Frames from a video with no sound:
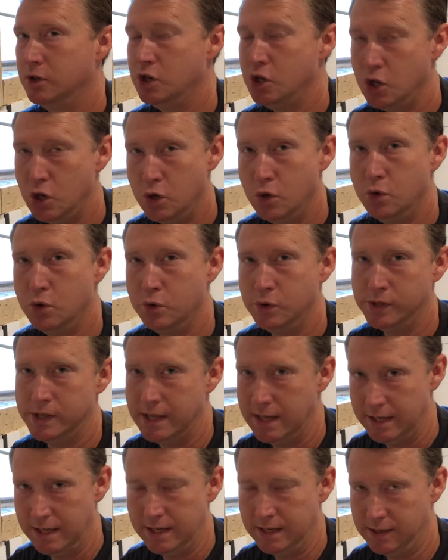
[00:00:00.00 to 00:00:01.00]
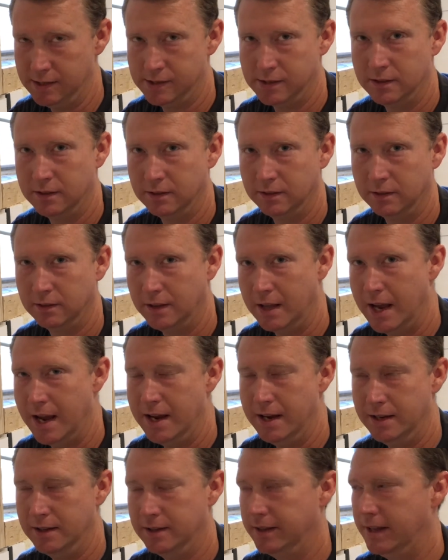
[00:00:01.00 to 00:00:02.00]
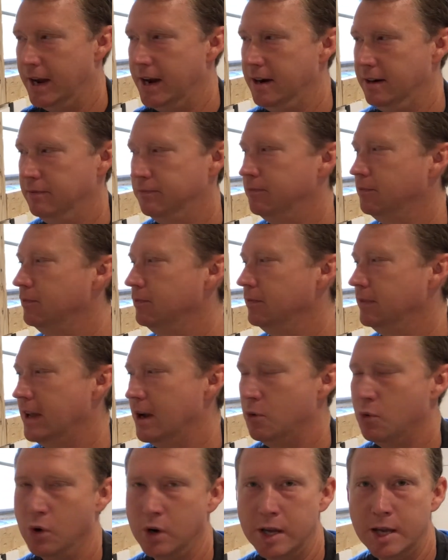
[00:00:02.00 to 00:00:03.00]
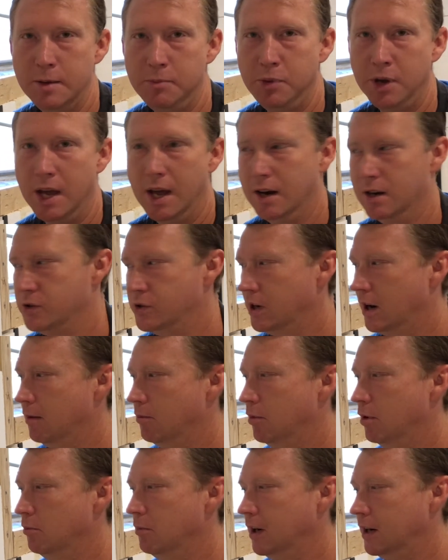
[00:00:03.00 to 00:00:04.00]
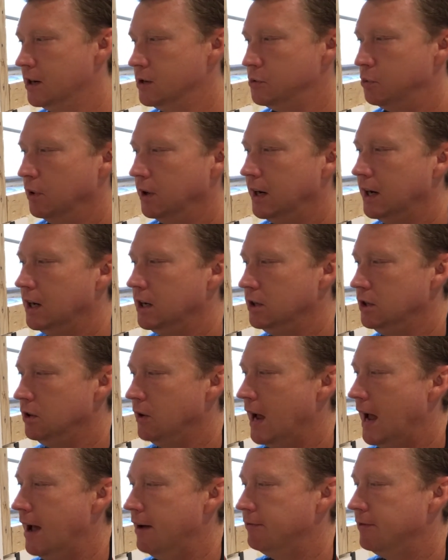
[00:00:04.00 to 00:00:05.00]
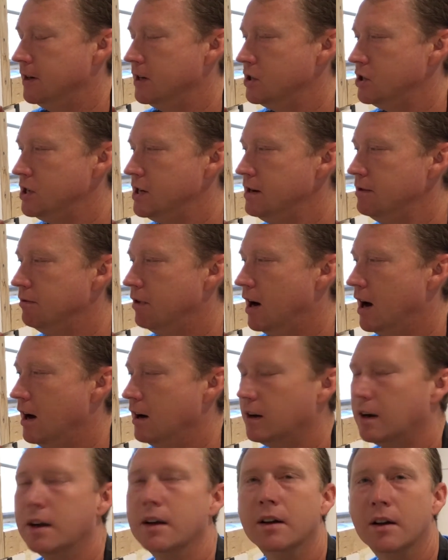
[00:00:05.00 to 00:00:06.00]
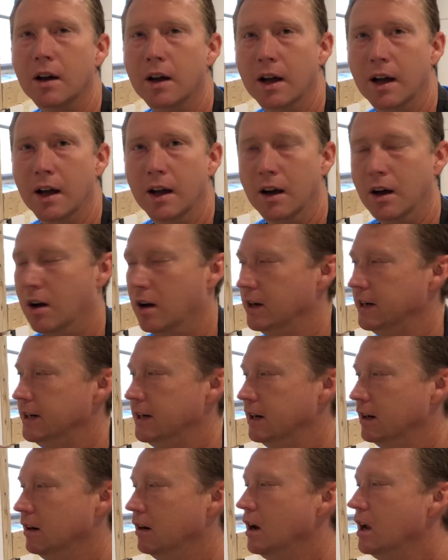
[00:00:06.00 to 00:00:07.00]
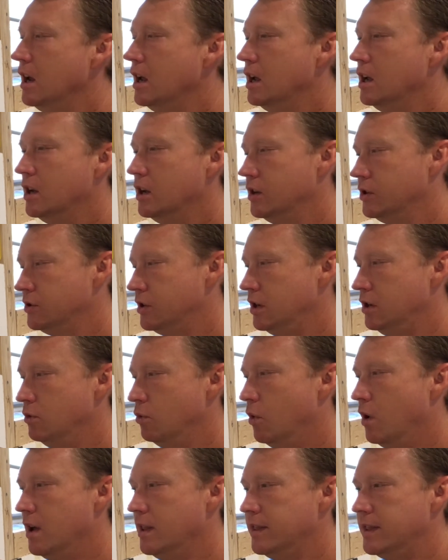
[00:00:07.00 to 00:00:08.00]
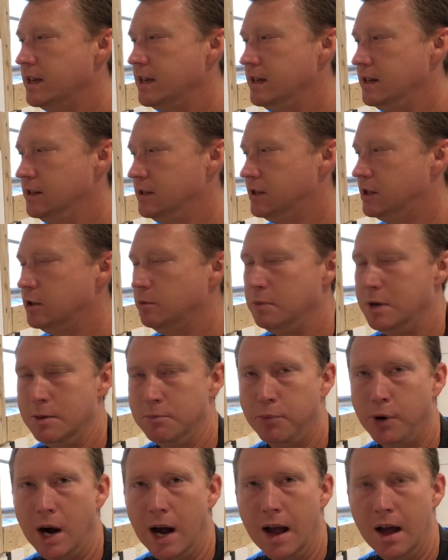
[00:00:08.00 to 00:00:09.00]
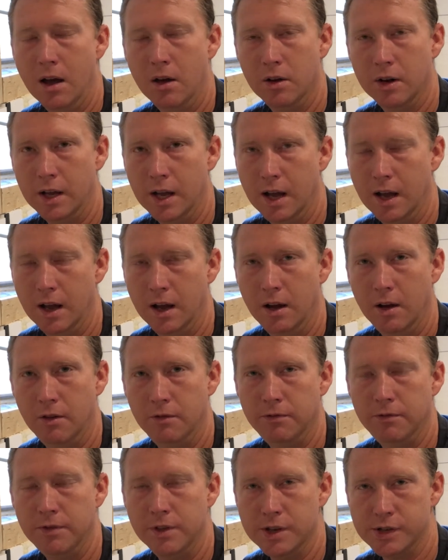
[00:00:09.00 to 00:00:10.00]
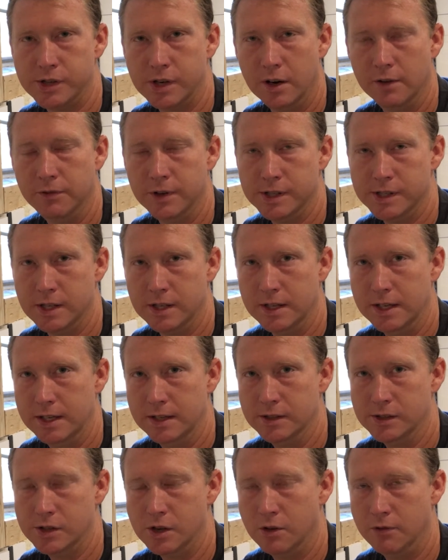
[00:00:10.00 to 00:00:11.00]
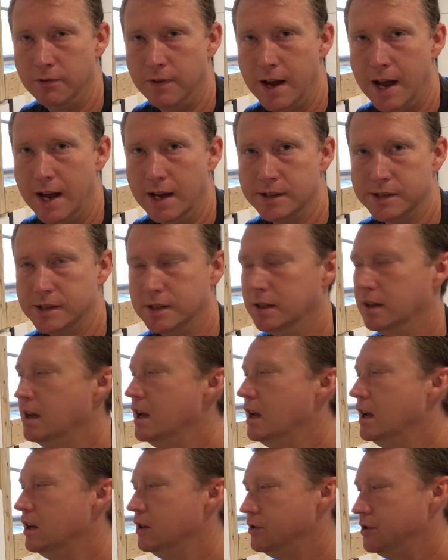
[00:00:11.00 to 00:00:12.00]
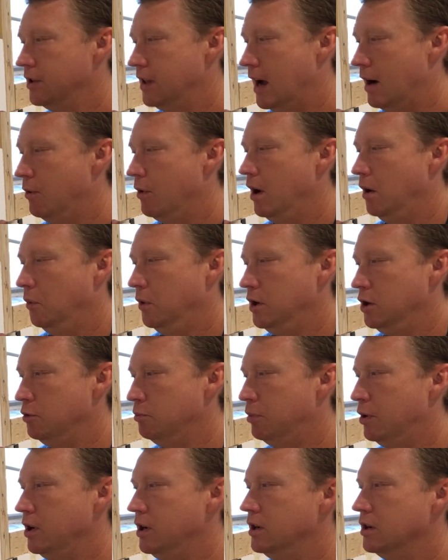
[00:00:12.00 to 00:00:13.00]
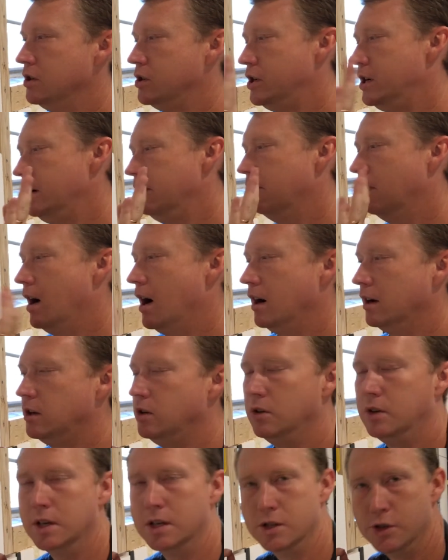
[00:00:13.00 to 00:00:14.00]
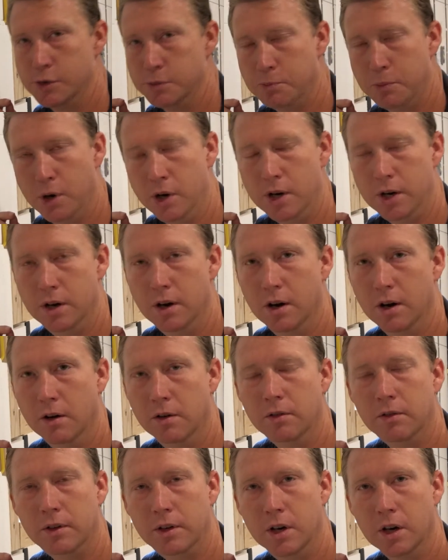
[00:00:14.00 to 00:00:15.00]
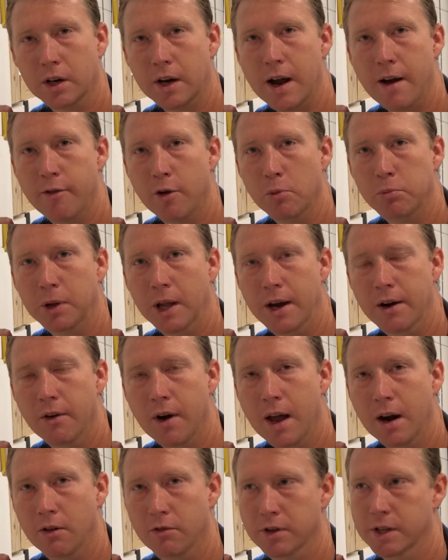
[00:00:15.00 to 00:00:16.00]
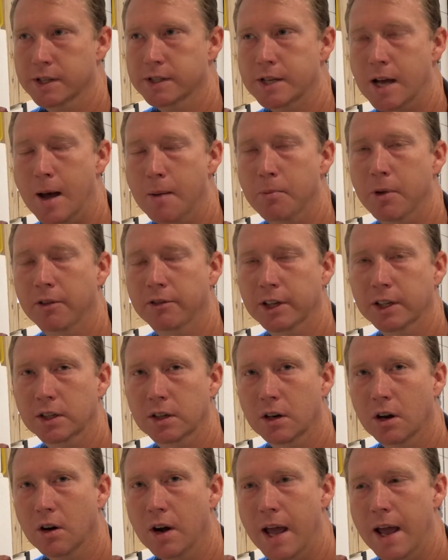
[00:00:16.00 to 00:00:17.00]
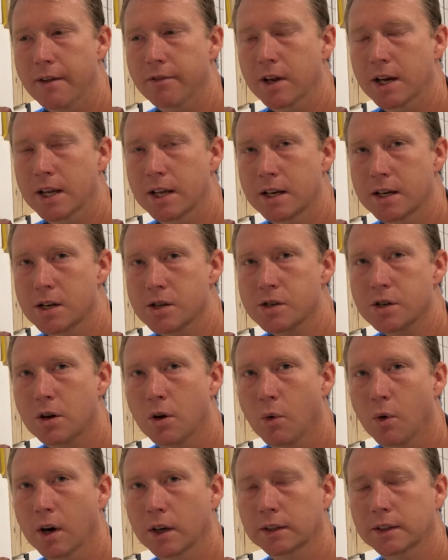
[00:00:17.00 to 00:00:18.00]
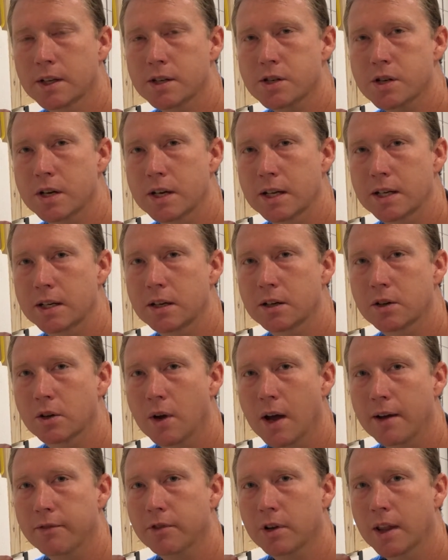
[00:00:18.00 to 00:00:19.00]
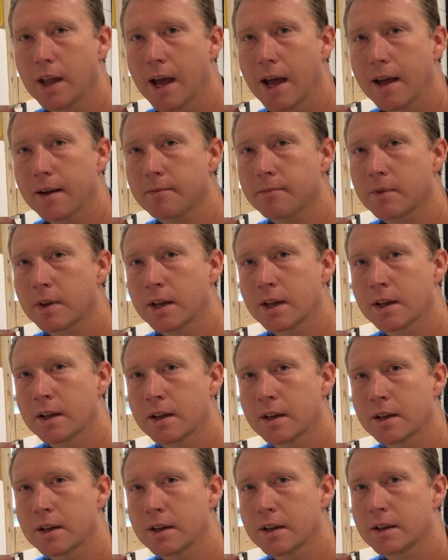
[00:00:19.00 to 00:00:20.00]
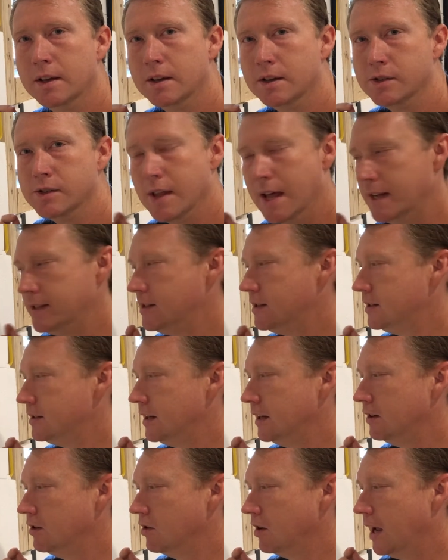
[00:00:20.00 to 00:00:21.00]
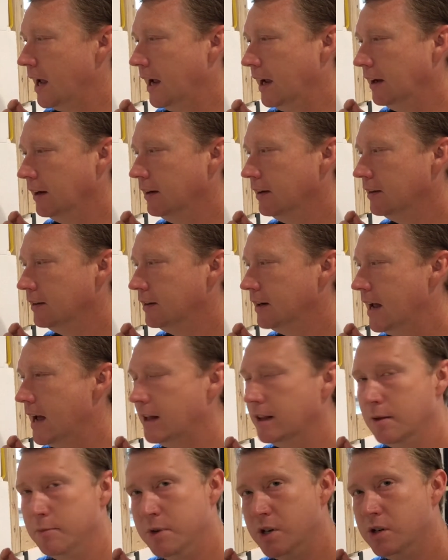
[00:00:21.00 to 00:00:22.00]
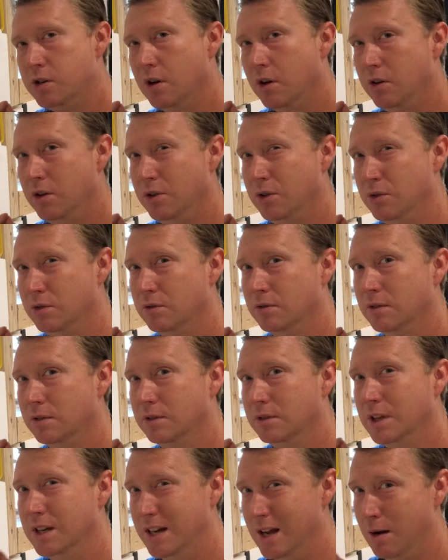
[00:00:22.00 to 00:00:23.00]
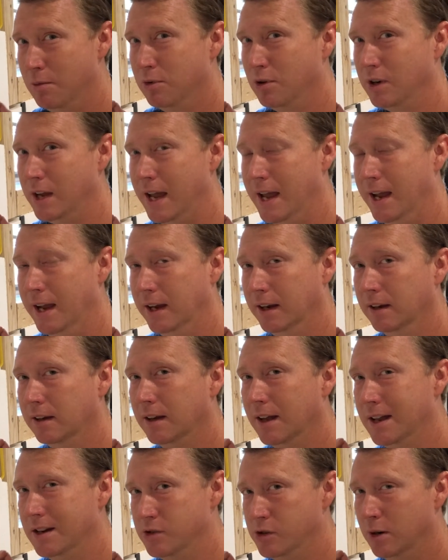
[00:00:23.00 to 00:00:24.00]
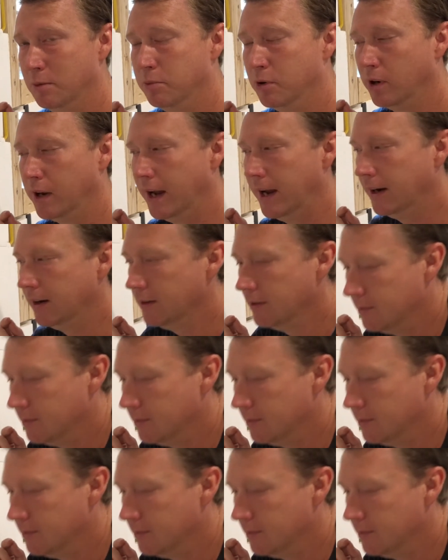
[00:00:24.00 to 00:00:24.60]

Use these. They will keep you out of trouble because we're going to do 1/2 inch sheetrock on here. So you want these to be proud of the surface of the InSoFast. So that way when you put your sheetrock, you can just put your cover plate right over the top of it and you don't have any additional work that you need to do after that. So that's the single gang. Now let me show you the double gang and triple gang.